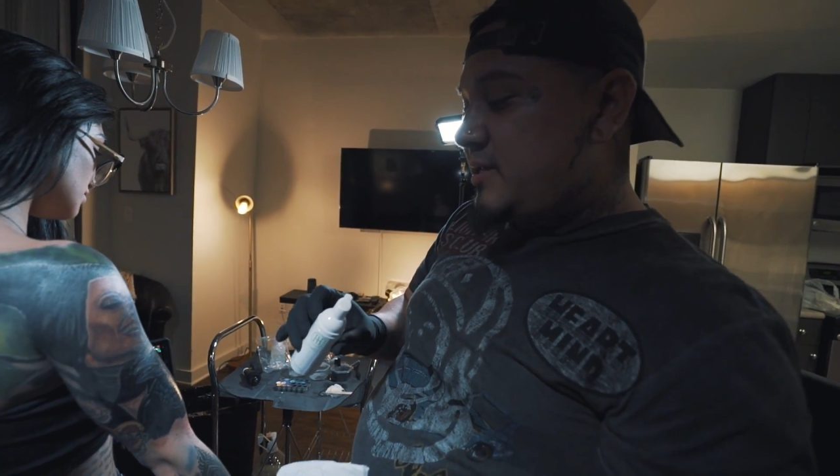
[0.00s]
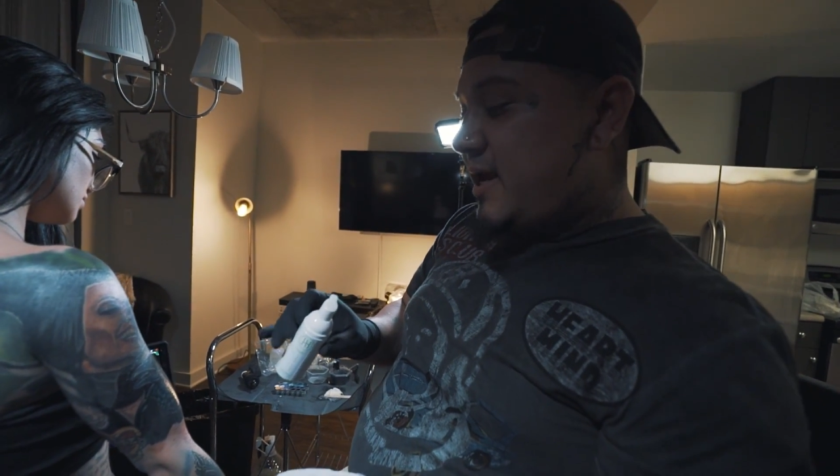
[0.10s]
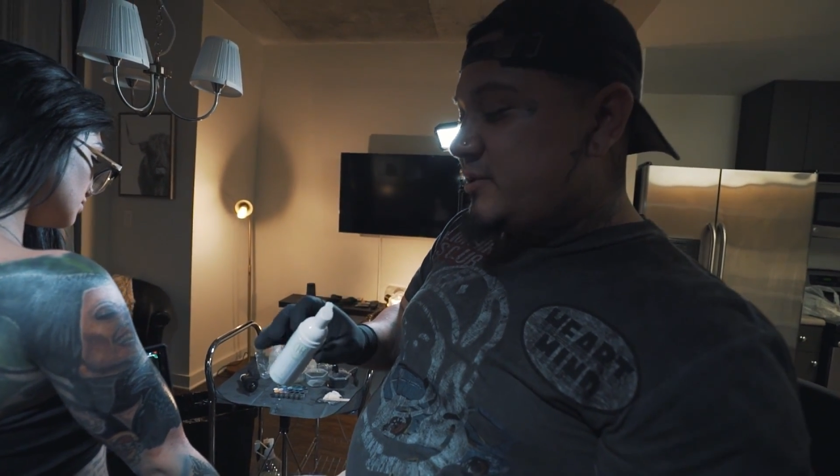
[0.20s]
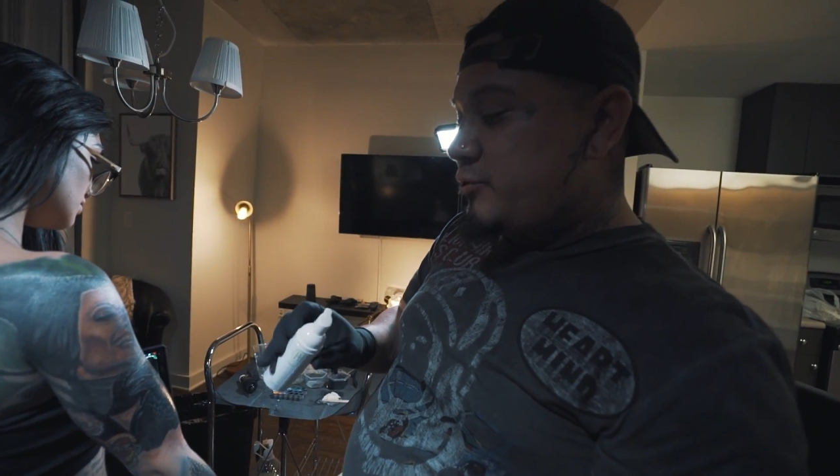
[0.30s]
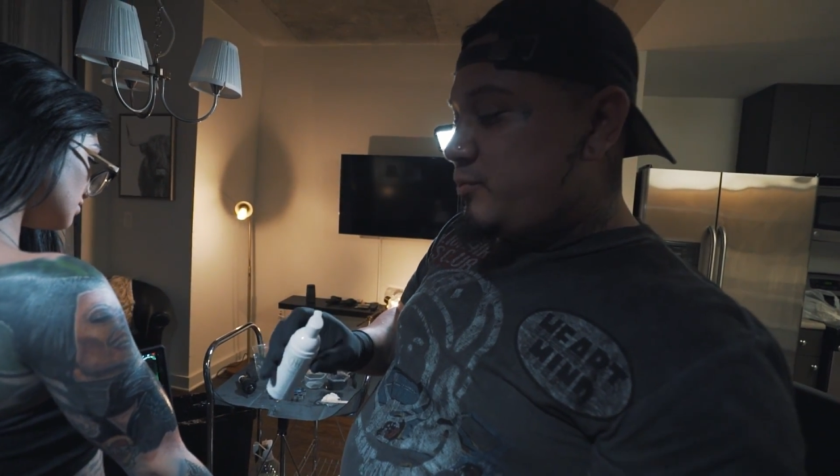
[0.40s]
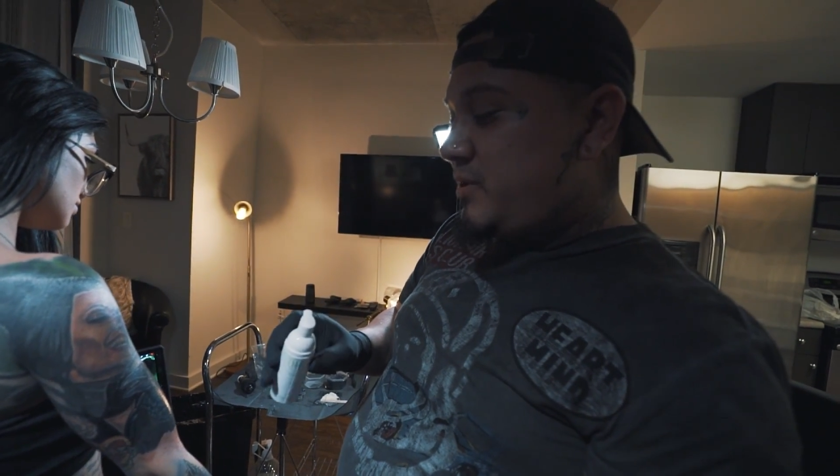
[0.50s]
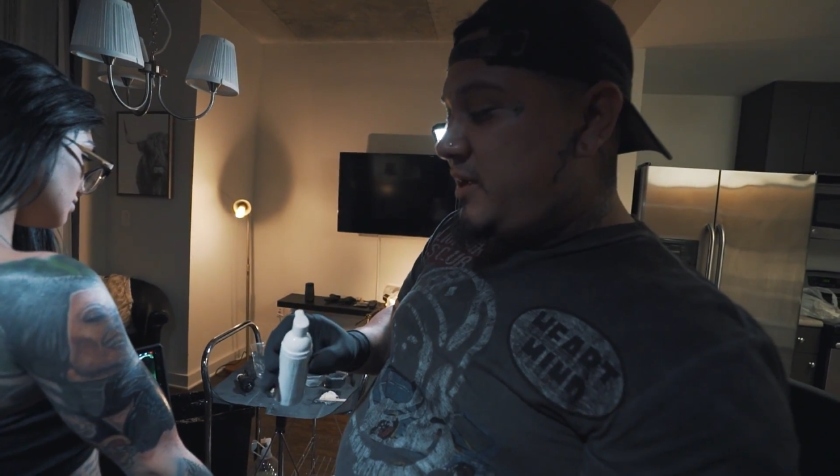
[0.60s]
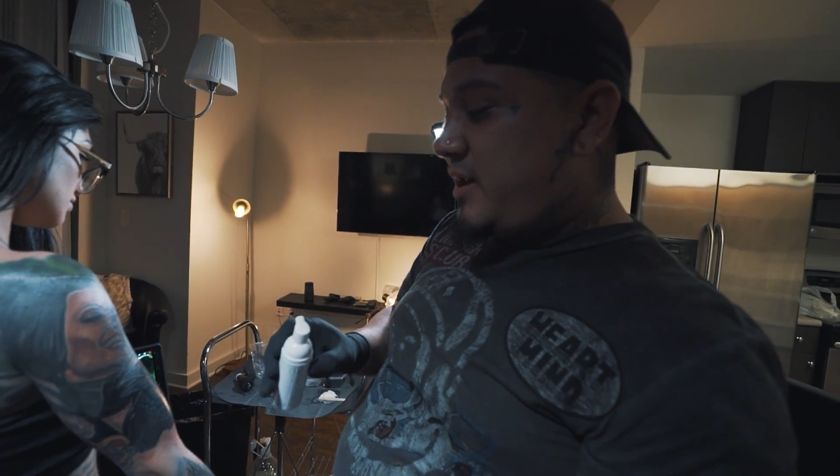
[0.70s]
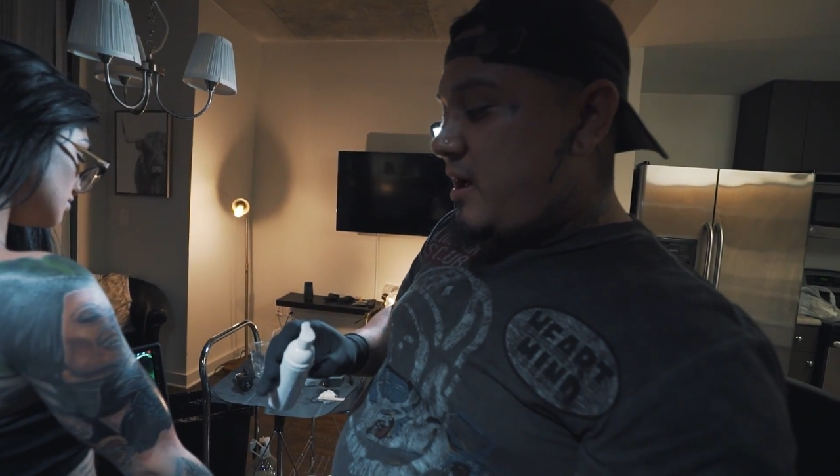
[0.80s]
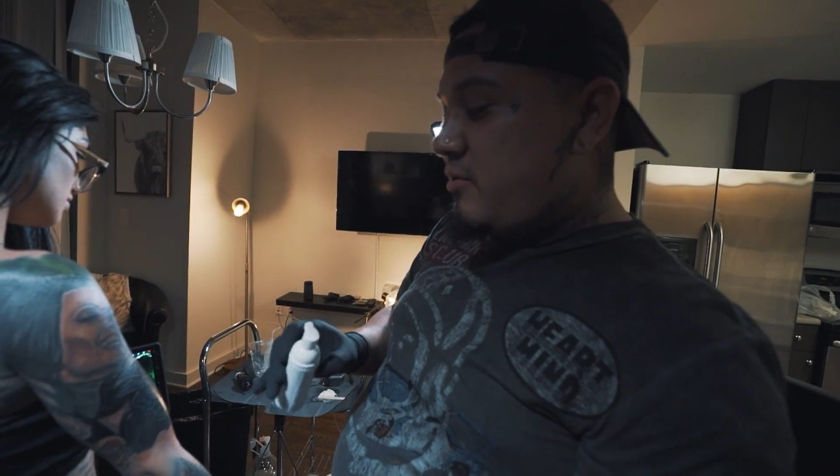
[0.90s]
tattoo
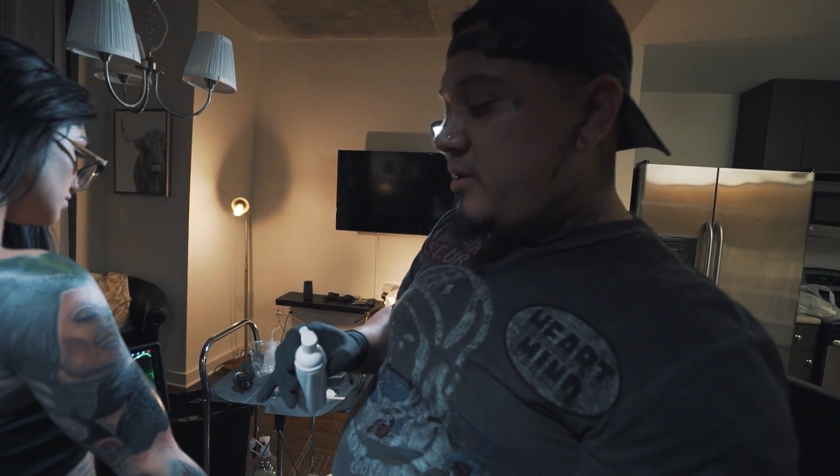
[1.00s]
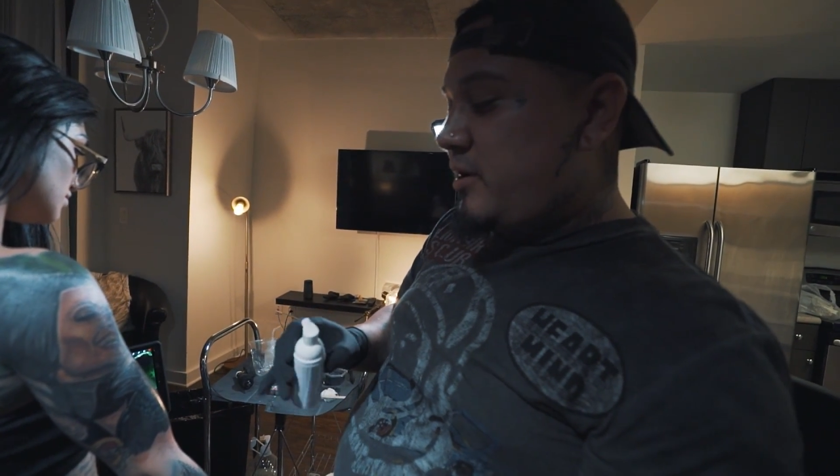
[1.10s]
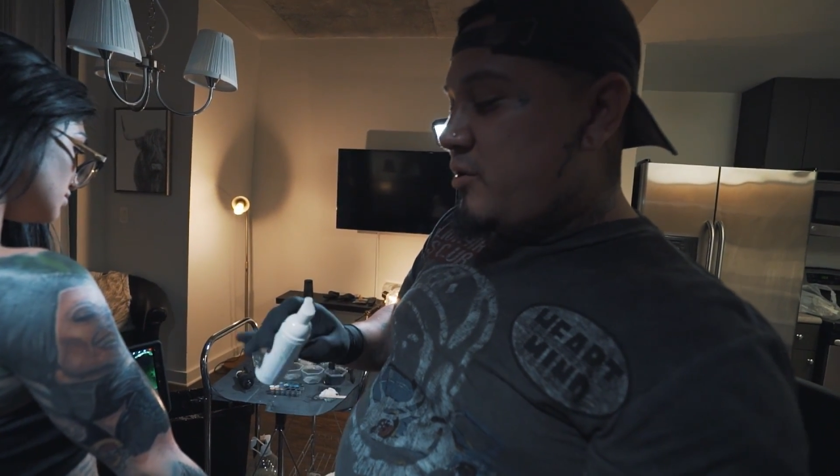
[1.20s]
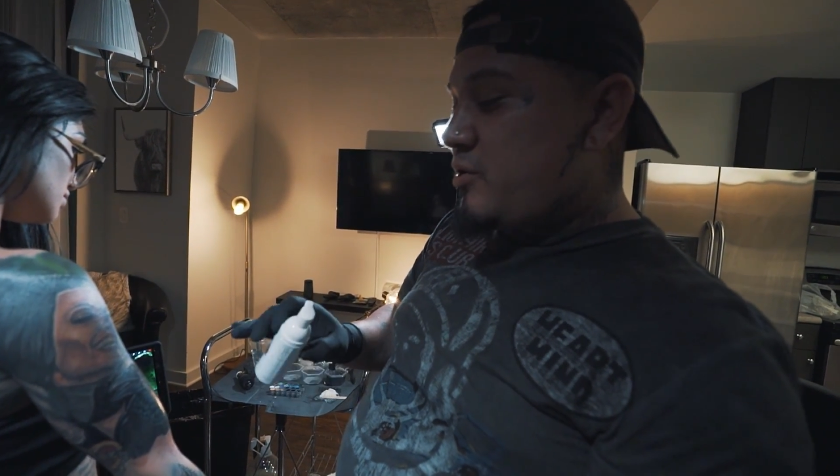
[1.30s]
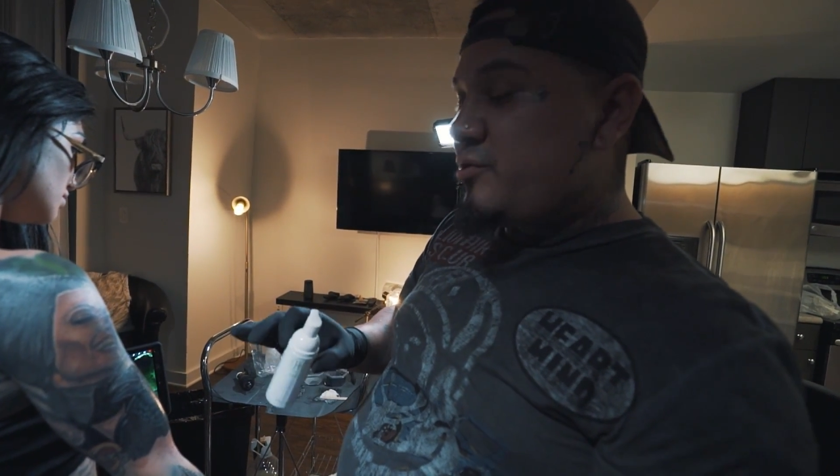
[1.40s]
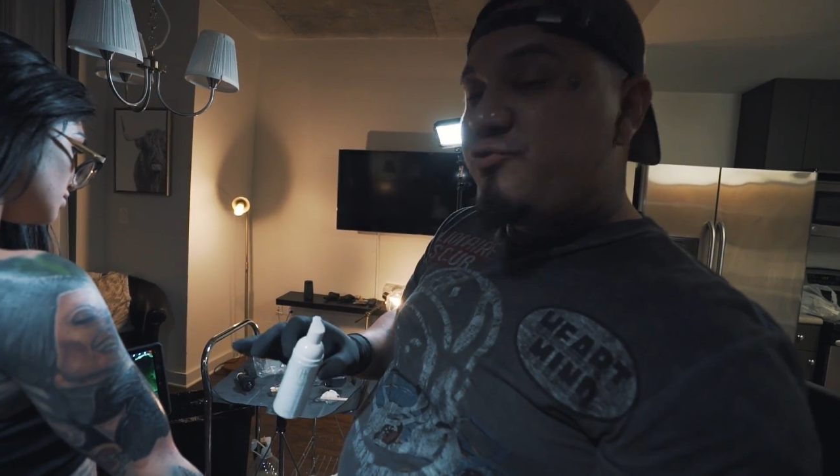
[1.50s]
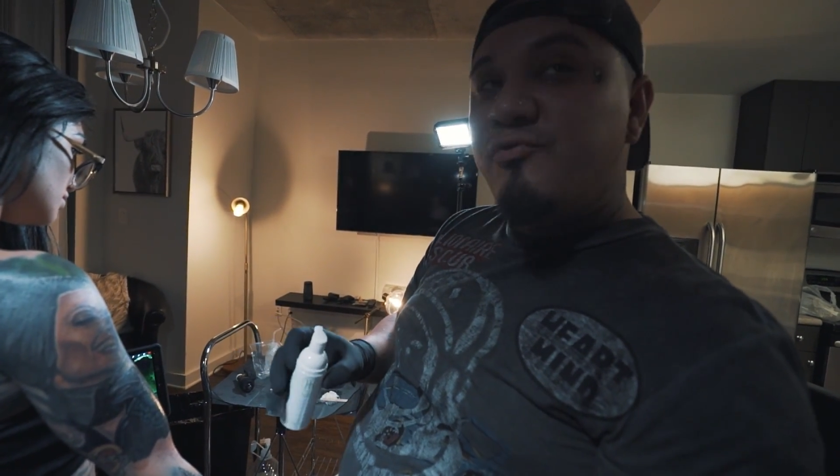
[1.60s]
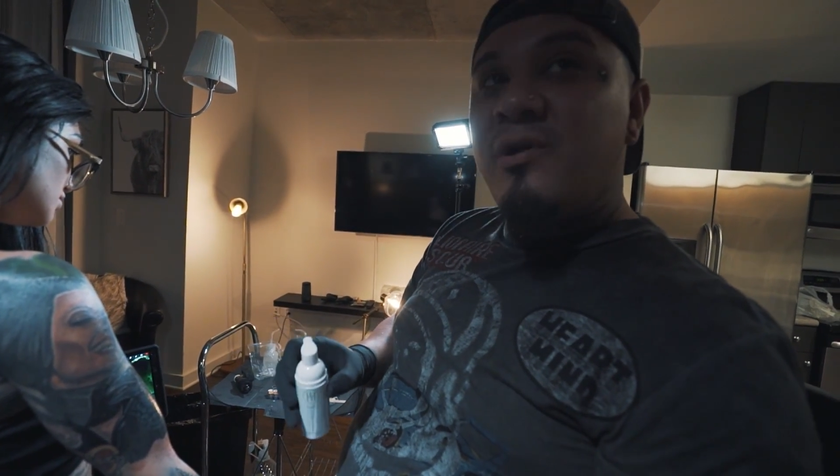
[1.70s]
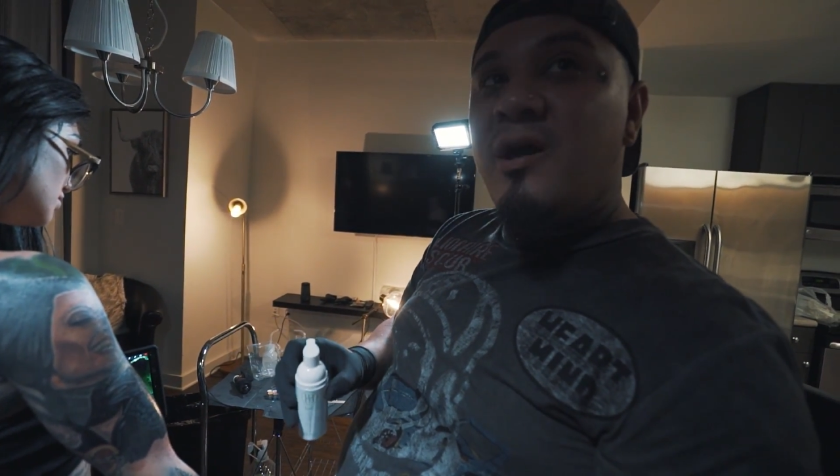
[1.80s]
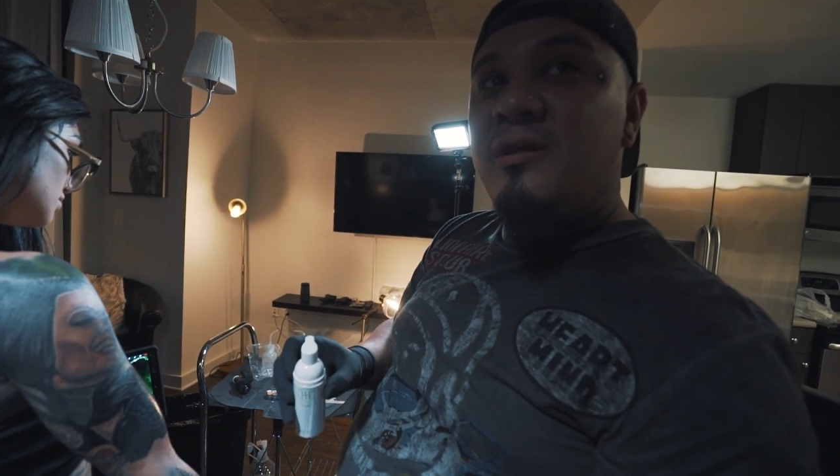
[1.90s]
bleed out and get all the true
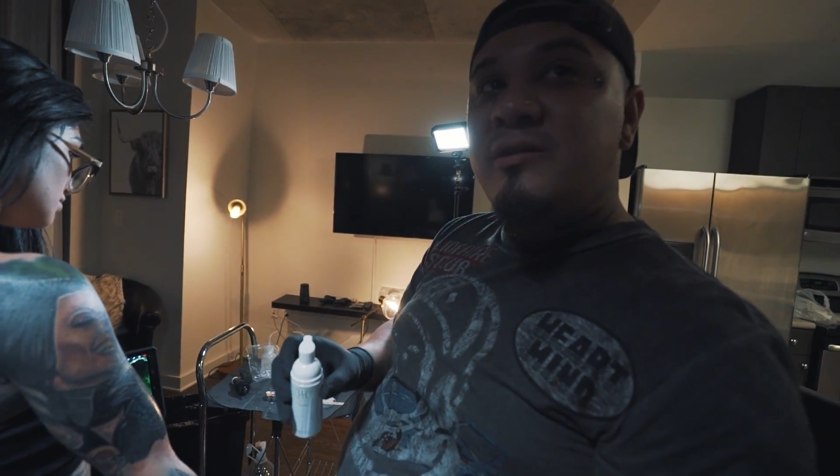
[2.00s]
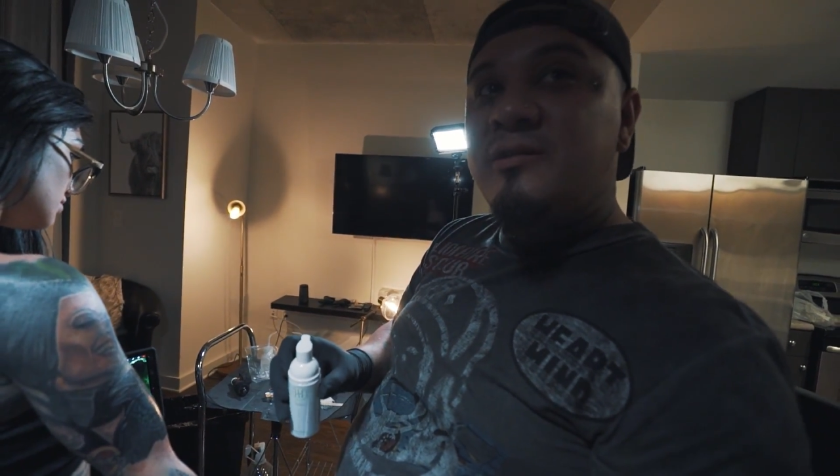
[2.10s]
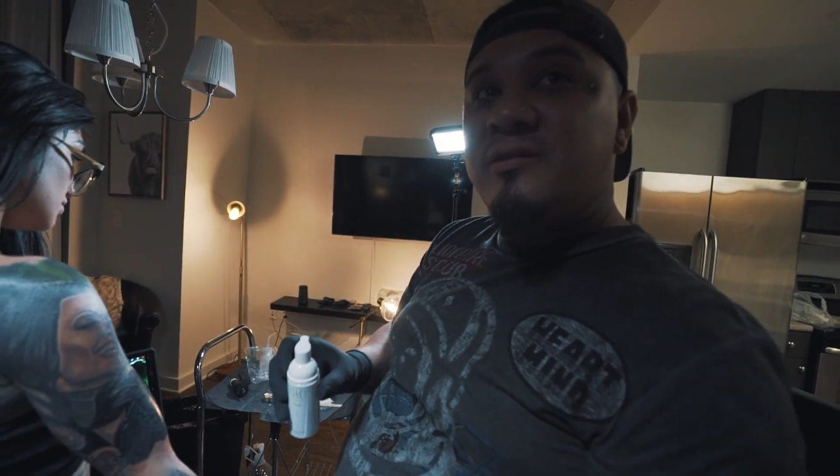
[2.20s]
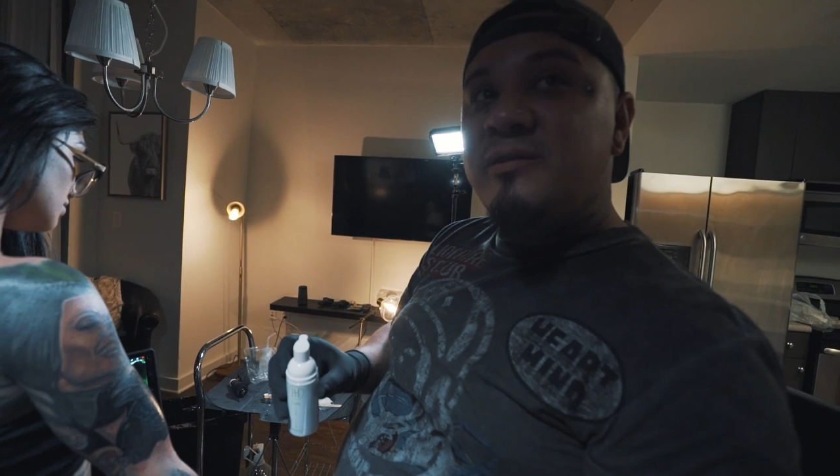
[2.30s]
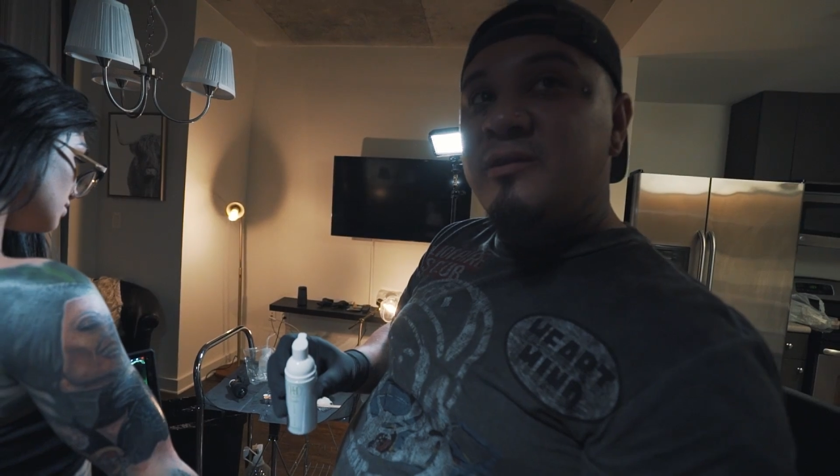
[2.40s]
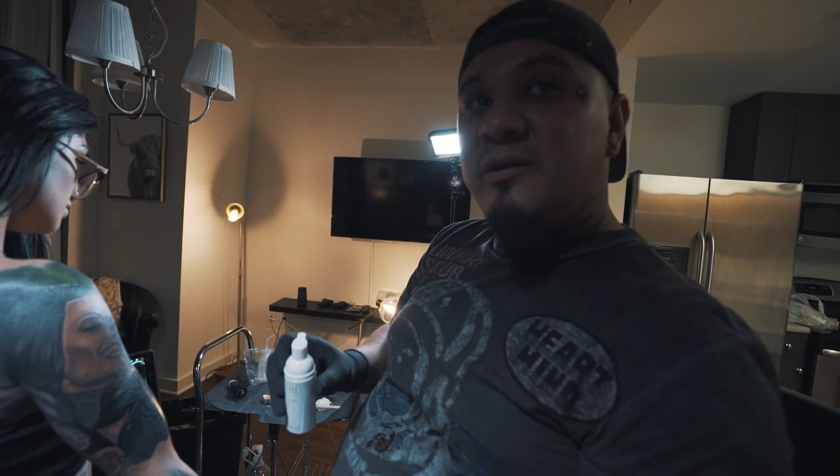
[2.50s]
colors.